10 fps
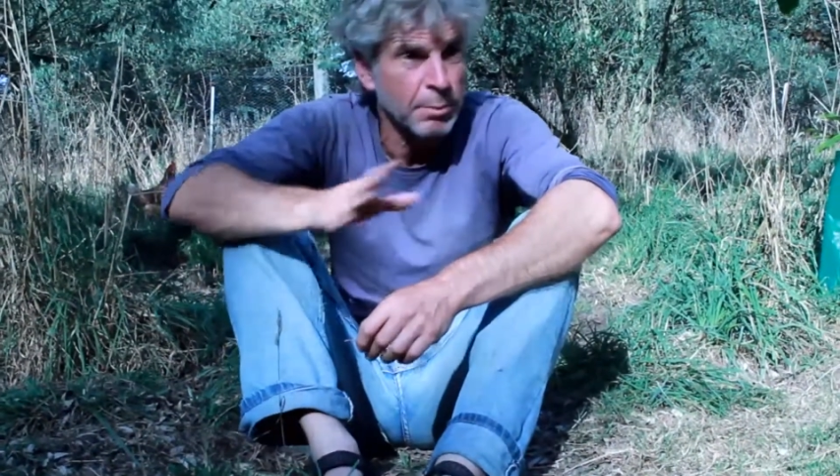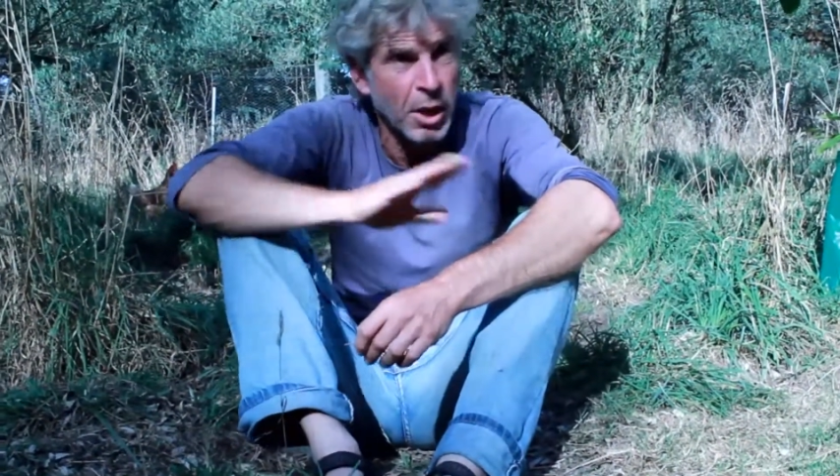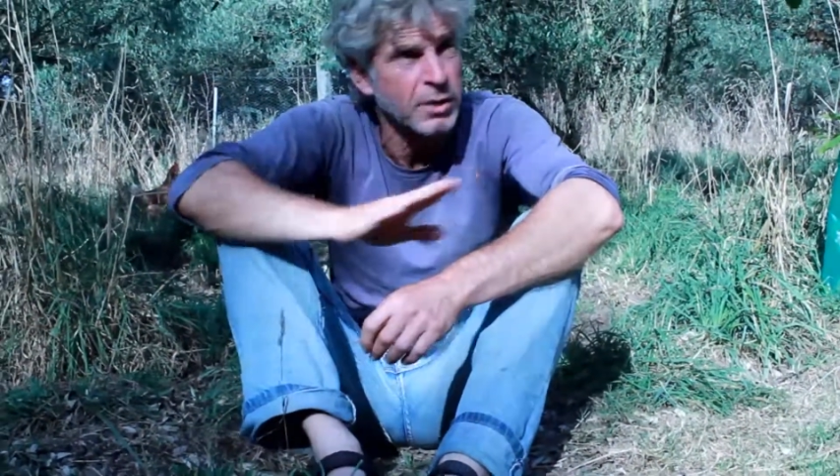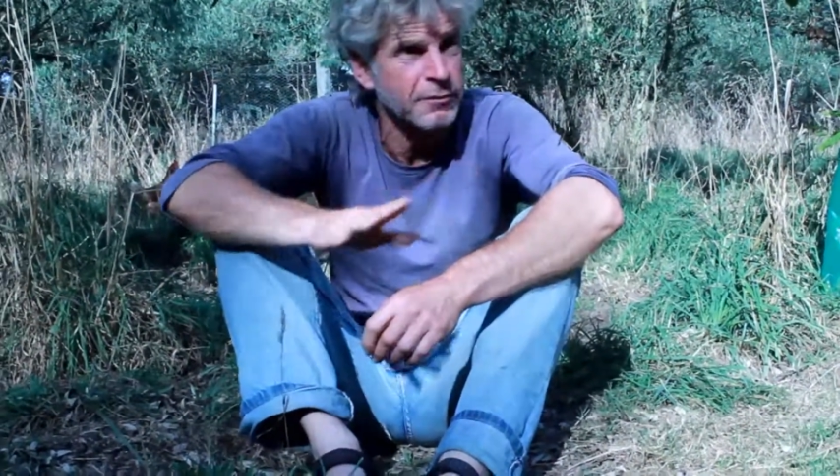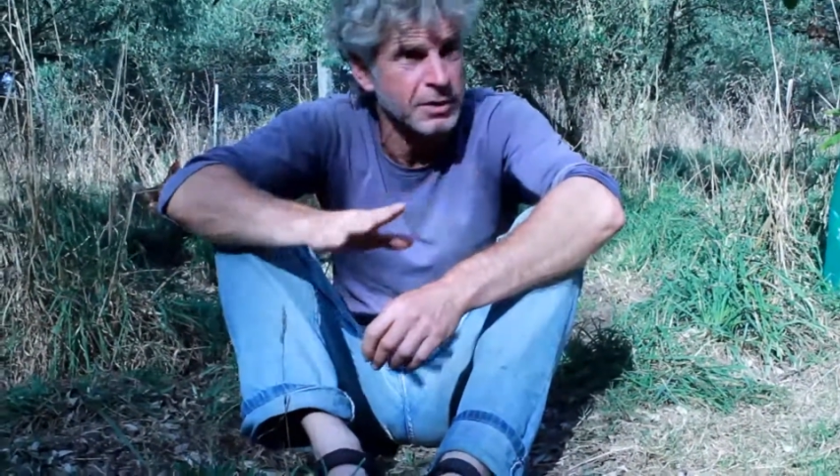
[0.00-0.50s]

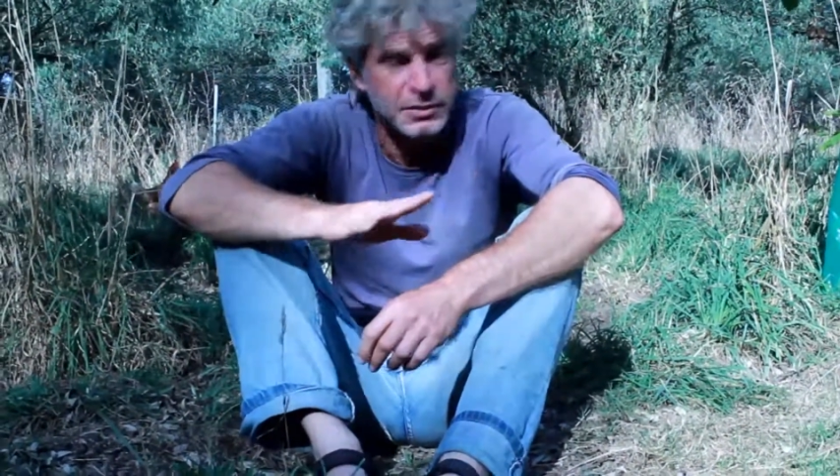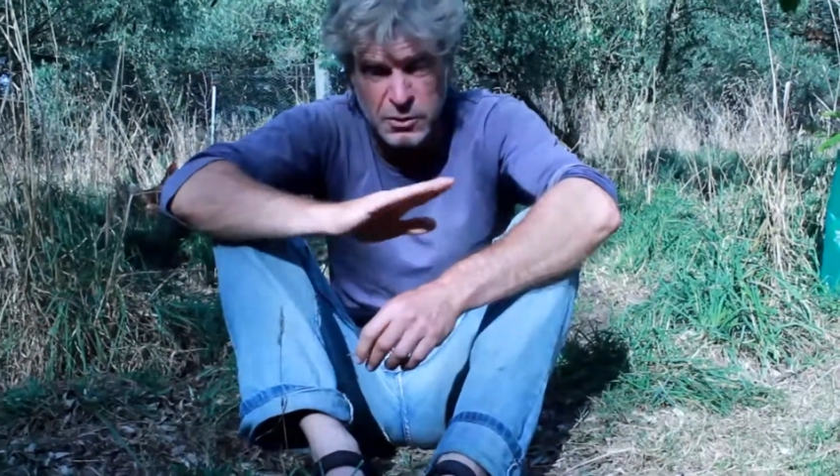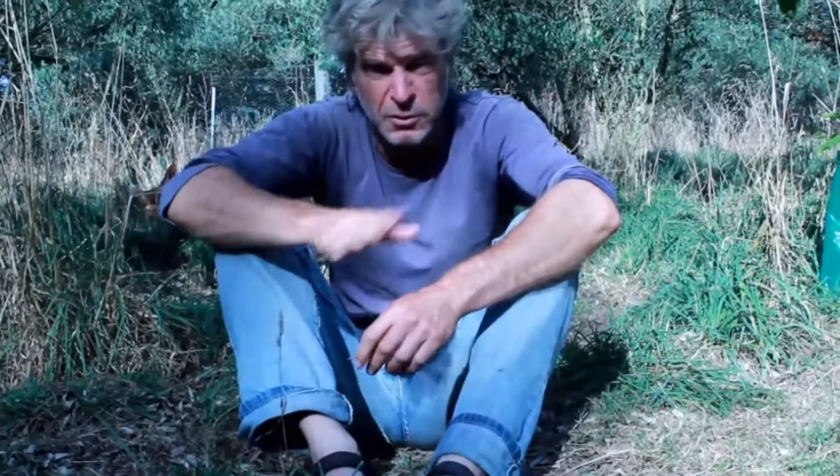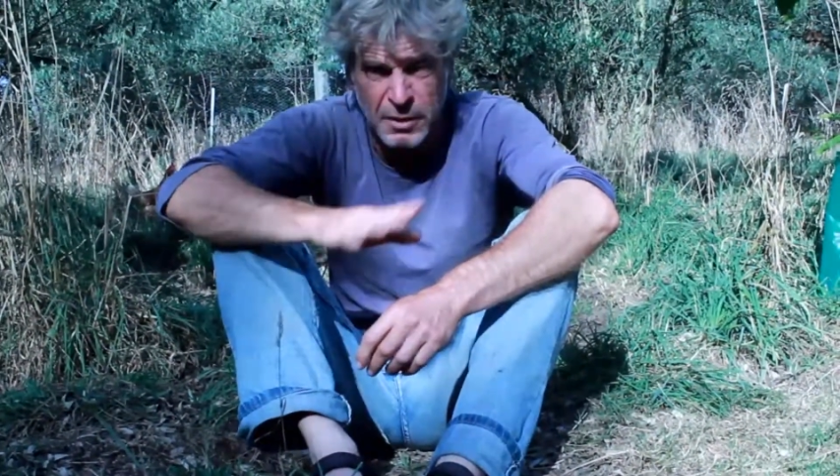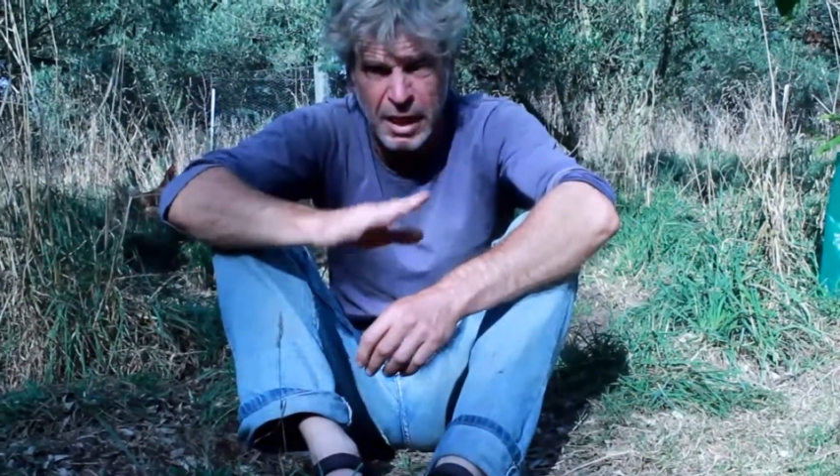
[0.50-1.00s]
part of it is
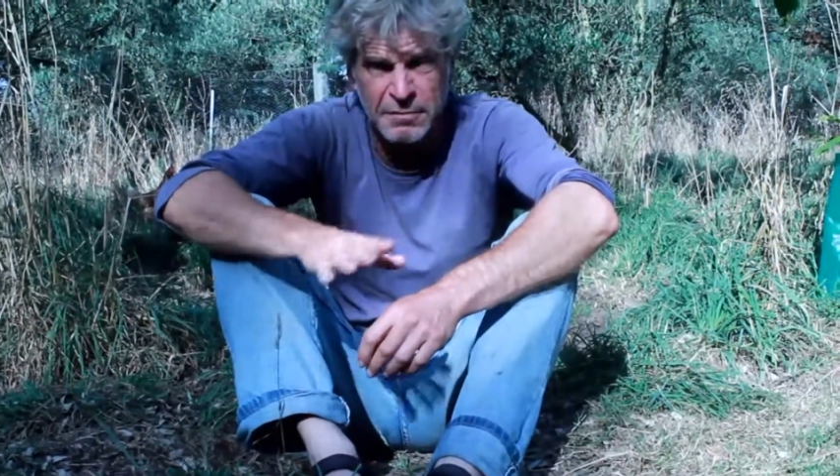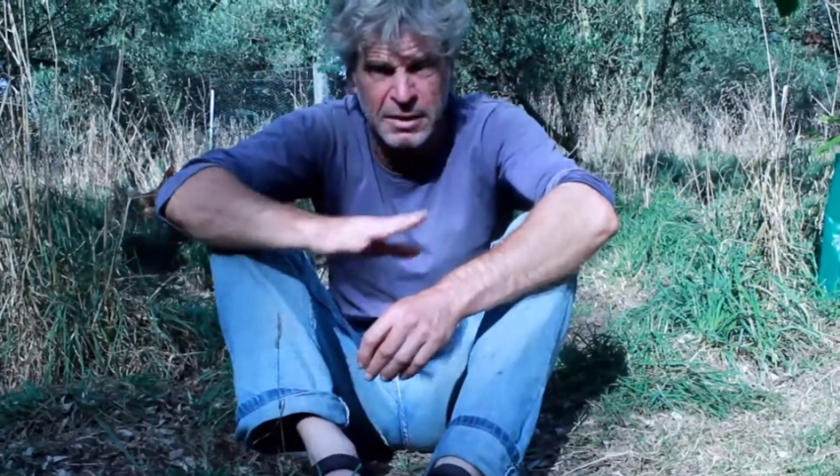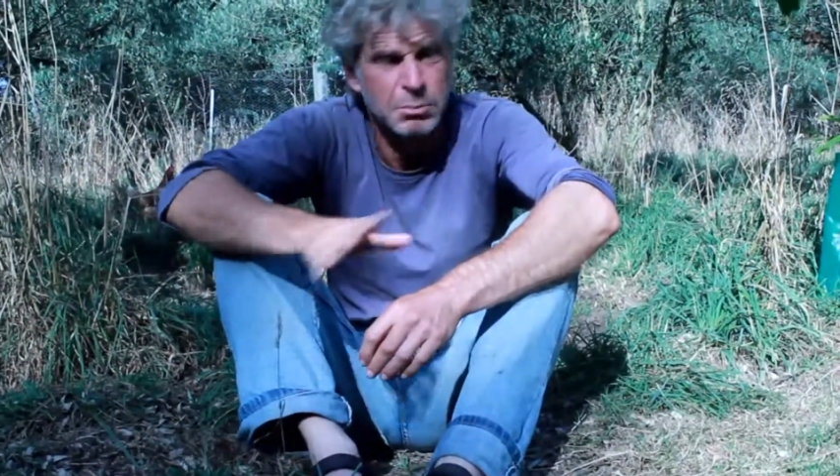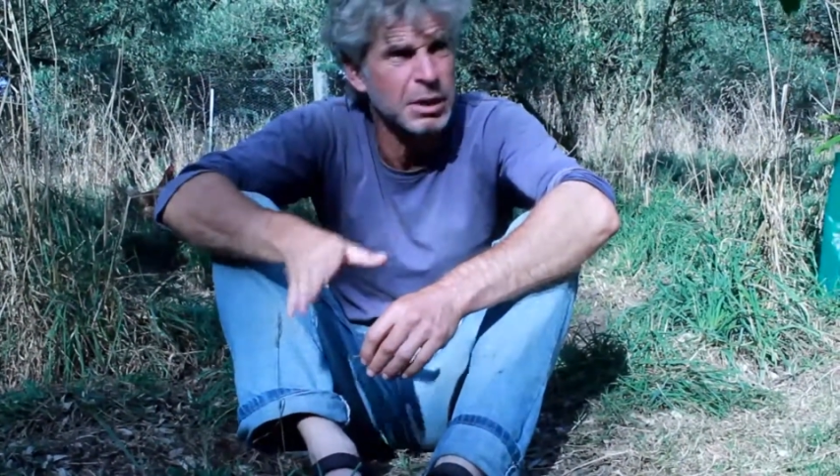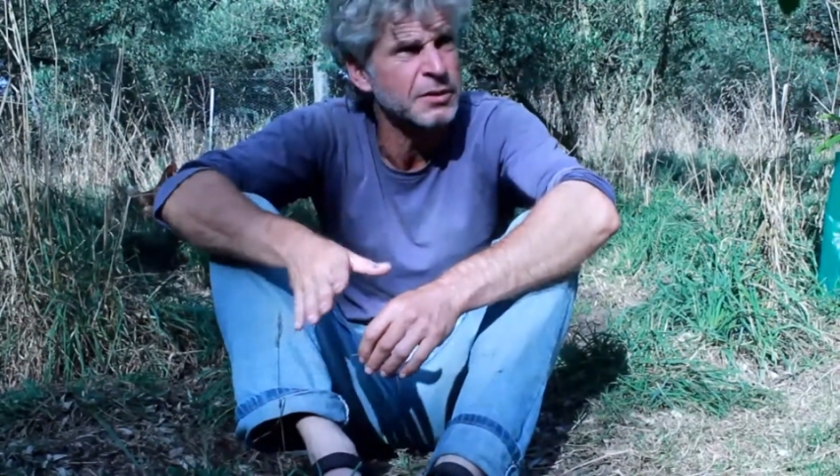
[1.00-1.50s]
not to have
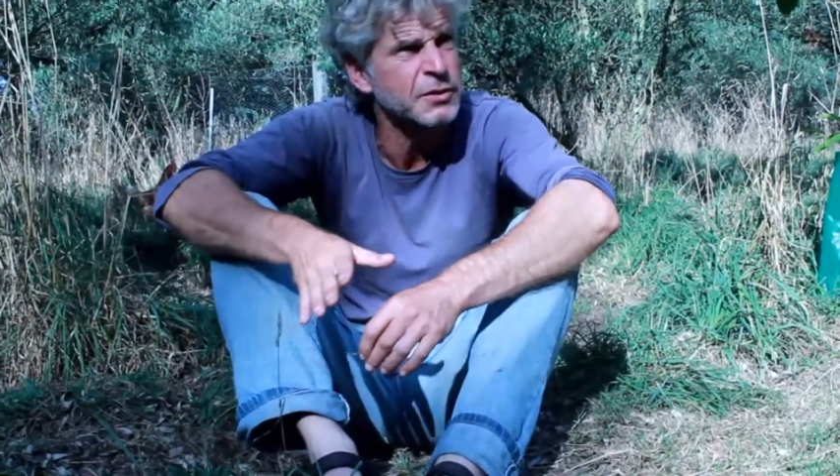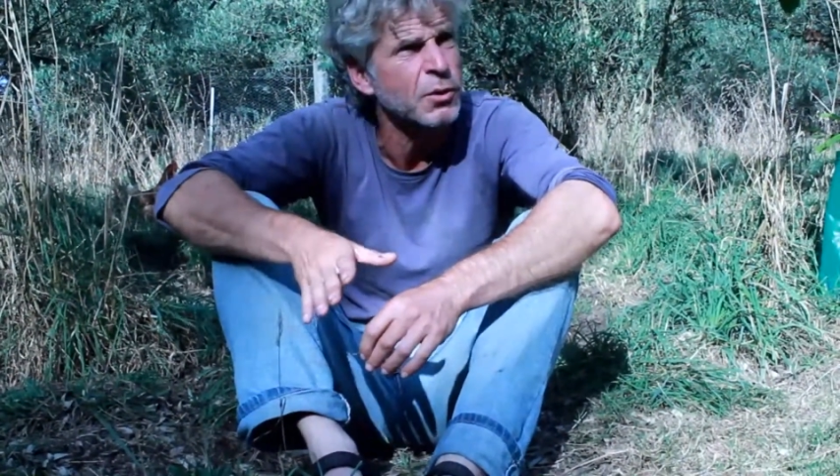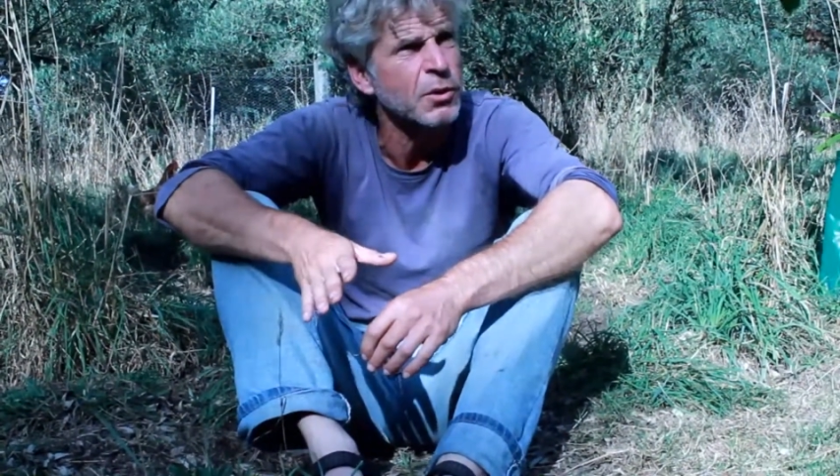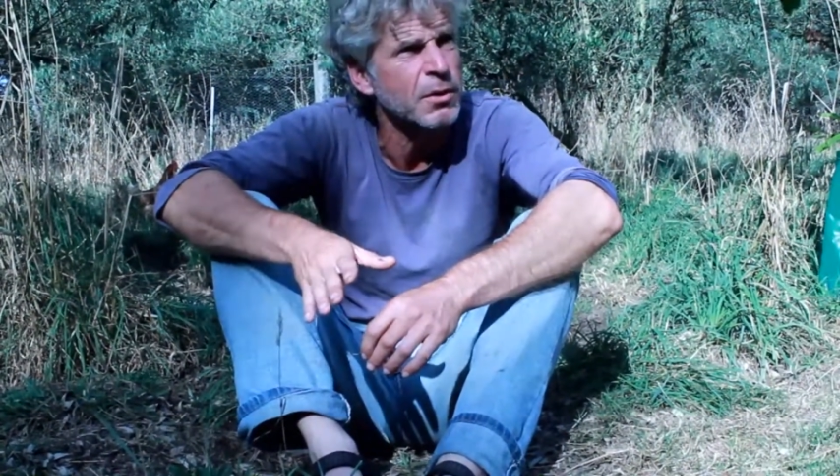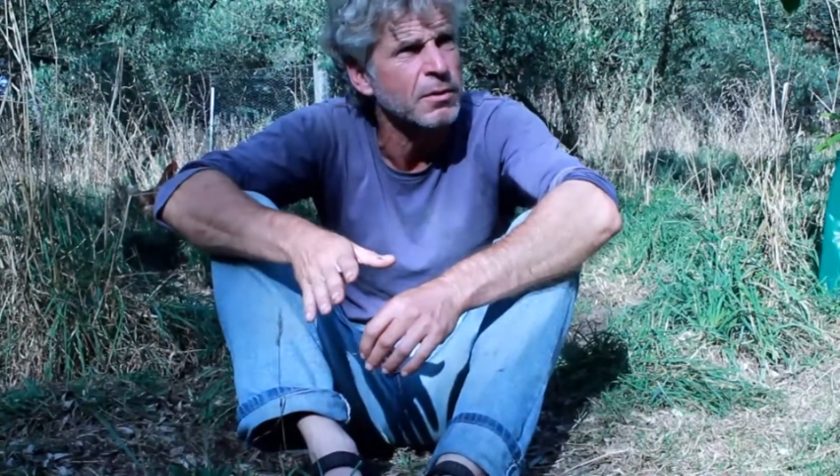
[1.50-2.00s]
any bare
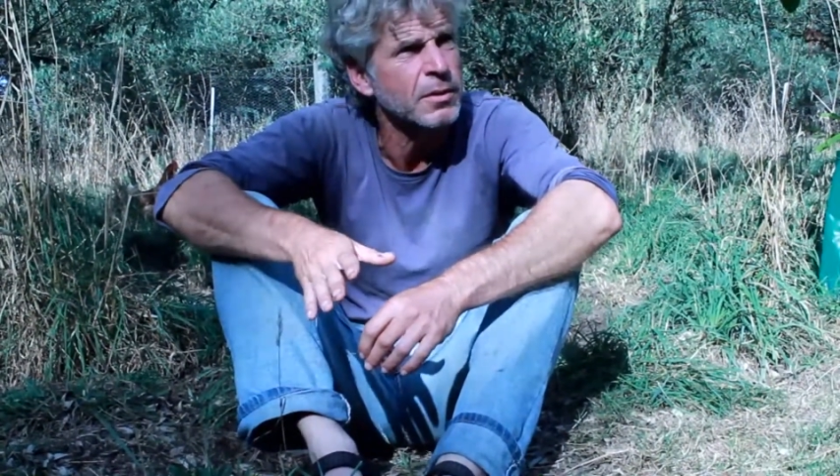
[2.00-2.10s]
soil,